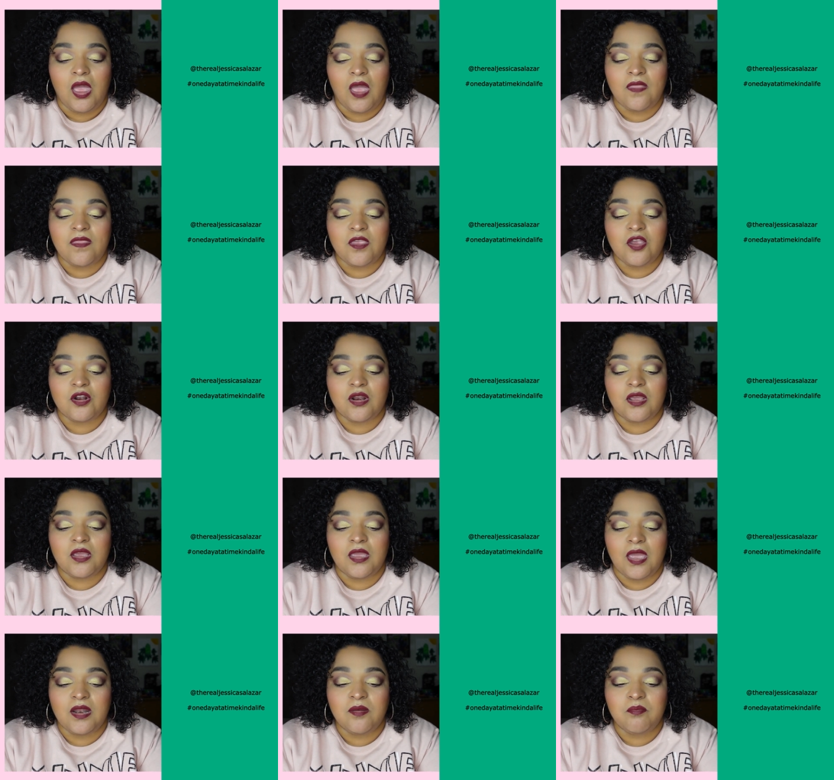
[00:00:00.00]
and then you're gonna
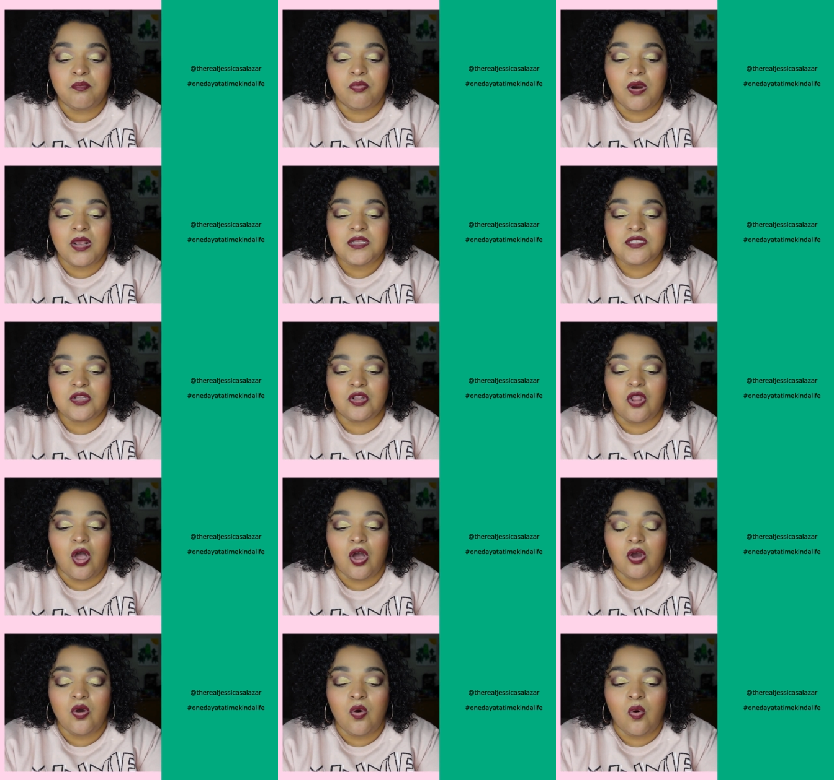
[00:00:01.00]
again press
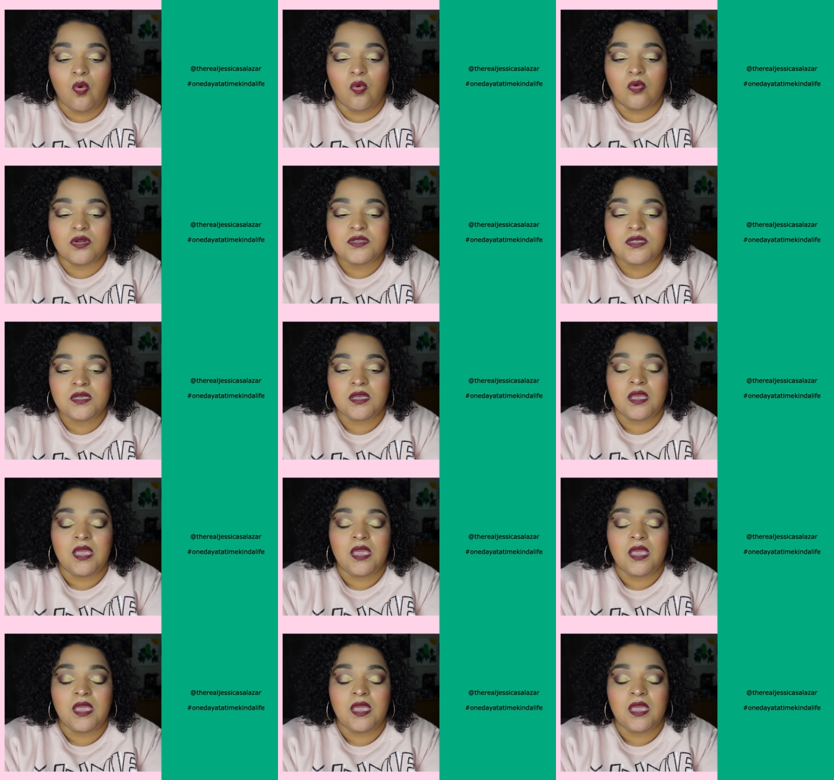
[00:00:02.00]
long hold